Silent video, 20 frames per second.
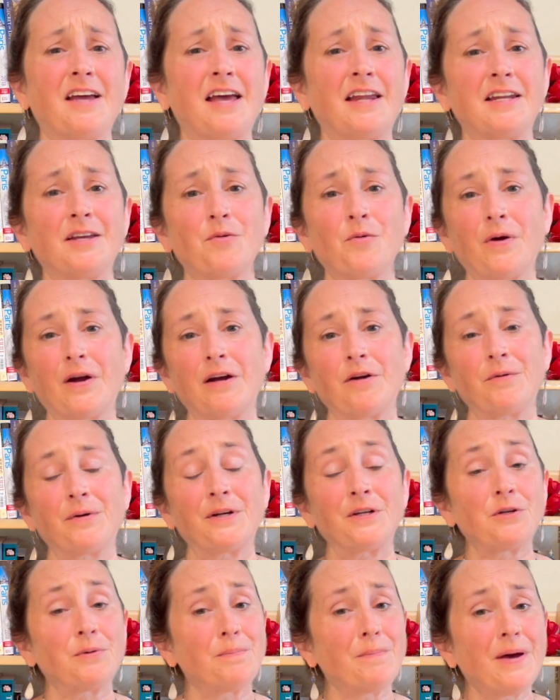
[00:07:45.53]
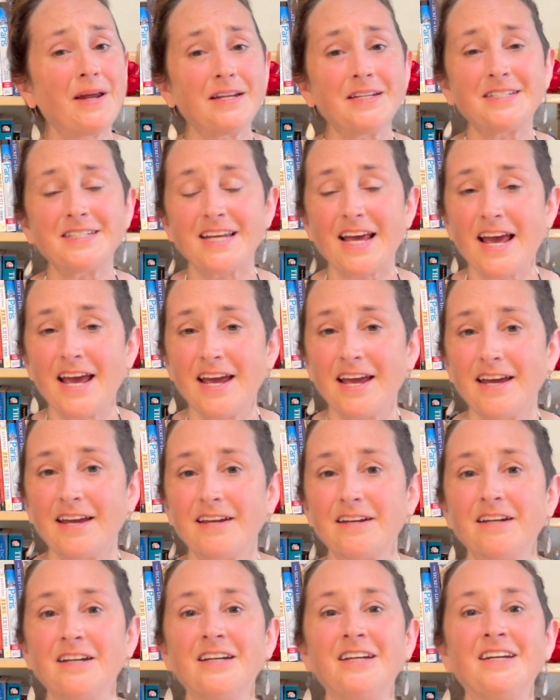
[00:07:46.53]
anywhere where you
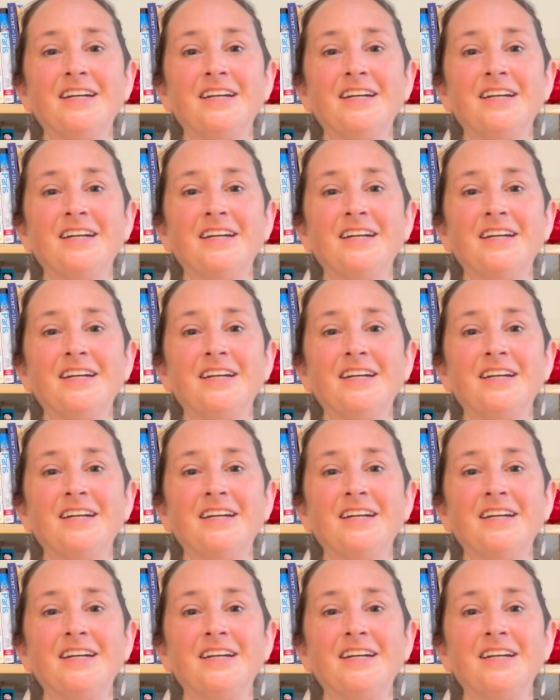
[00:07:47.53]
meditate,